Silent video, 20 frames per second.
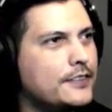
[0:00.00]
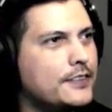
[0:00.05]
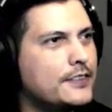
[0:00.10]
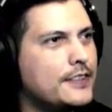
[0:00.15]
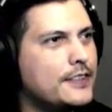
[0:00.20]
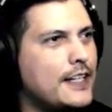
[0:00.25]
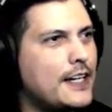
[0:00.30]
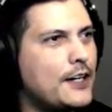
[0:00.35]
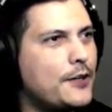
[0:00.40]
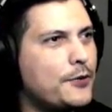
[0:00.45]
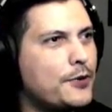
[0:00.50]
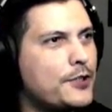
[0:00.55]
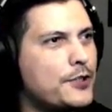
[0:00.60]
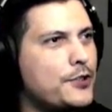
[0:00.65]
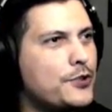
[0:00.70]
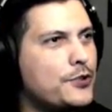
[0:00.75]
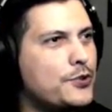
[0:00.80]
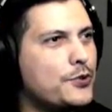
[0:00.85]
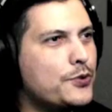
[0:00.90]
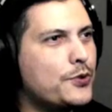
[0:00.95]
Now when
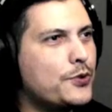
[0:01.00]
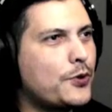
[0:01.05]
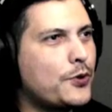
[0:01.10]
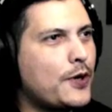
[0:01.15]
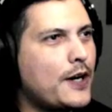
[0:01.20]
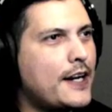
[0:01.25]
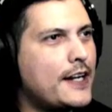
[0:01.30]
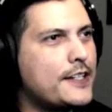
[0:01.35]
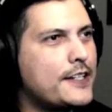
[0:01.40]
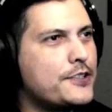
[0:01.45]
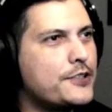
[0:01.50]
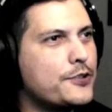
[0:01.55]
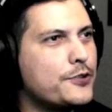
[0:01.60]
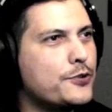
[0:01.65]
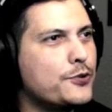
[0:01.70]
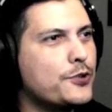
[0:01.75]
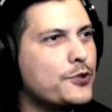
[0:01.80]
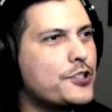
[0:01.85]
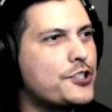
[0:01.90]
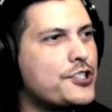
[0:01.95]
you do harass, you
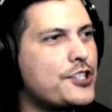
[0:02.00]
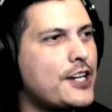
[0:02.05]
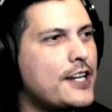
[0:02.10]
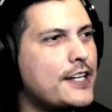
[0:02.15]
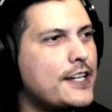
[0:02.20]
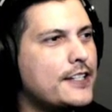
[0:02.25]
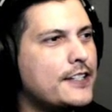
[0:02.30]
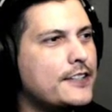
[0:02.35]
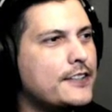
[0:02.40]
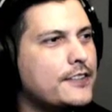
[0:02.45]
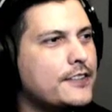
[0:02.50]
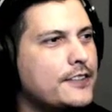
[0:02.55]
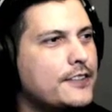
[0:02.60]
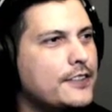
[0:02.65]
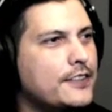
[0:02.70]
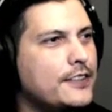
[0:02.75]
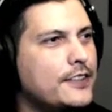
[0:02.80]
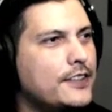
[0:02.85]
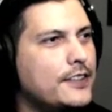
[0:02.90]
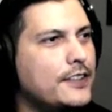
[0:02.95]
do the shade,
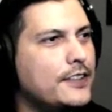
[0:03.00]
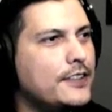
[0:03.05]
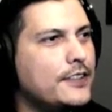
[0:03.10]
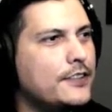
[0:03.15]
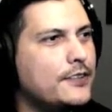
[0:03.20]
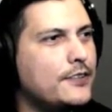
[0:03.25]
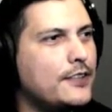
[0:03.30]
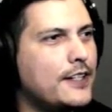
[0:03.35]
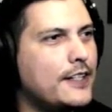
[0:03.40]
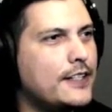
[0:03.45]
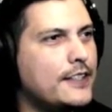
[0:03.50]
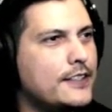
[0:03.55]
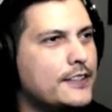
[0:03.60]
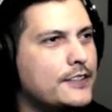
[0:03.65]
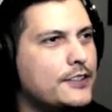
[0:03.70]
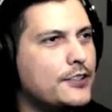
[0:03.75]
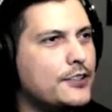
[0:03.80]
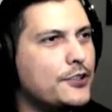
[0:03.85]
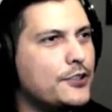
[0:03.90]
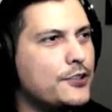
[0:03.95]
right?
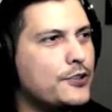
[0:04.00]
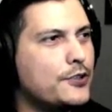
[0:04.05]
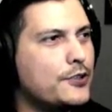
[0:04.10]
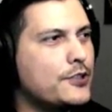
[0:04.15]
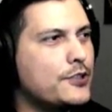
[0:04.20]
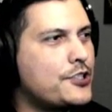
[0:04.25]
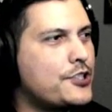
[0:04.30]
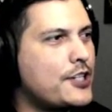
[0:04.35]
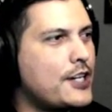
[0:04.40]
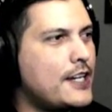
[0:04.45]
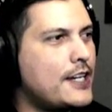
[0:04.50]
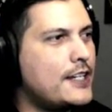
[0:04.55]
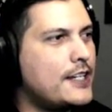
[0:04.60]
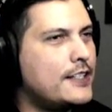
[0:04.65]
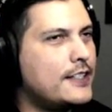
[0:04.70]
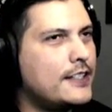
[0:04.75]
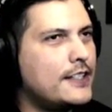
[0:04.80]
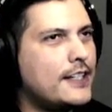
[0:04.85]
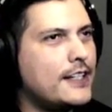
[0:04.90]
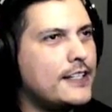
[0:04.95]
So you do the
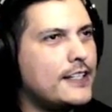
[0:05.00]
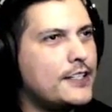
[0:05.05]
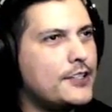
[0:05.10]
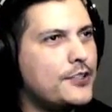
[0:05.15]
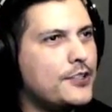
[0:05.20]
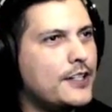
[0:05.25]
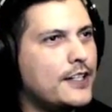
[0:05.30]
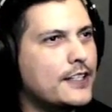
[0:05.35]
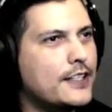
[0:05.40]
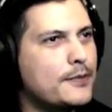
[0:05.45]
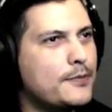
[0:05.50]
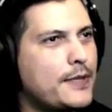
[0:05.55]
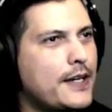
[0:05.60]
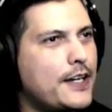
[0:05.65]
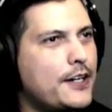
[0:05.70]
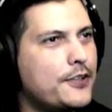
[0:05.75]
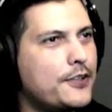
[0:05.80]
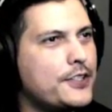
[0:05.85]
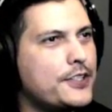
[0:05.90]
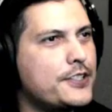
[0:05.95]
shade, and then you got the
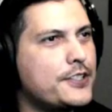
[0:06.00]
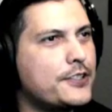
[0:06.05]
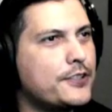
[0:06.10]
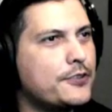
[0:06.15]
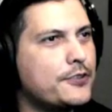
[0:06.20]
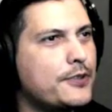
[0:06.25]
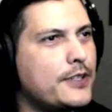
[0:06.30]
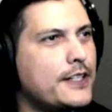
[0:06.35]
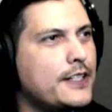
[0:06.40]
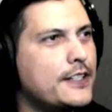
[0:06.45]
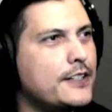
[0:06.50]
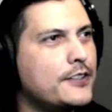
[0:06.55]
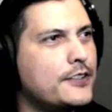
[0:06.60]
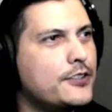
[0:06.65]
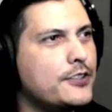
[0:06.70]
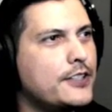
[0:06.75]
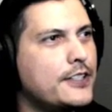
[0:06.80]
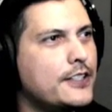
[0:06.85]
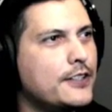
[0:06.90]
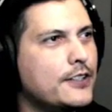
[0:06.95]
battery shield right here
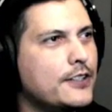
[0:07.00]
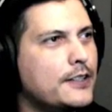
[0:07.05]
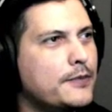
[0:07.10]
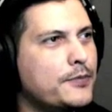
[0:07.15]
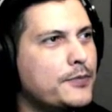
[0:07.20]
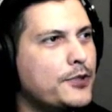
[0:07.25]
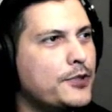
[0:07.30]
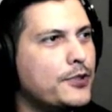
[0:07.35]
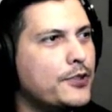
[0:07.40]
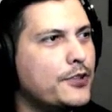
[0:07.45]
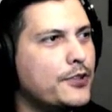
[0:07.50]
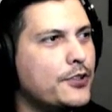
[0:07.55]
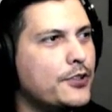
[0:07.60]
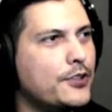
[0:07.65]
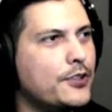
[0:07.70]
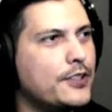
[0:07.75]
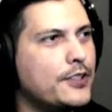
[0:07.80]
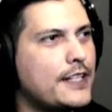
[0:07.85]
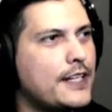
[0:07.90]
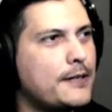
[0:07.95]
to heal up
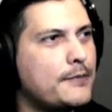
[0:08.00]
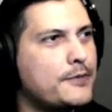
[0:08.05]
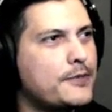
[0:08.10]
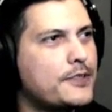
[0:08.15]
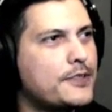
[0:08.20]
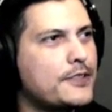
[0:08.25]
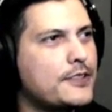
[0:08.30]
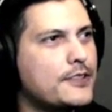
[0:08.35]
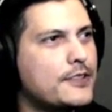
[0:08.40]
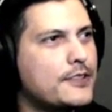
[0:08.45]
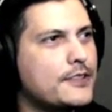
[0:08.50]
your adepts.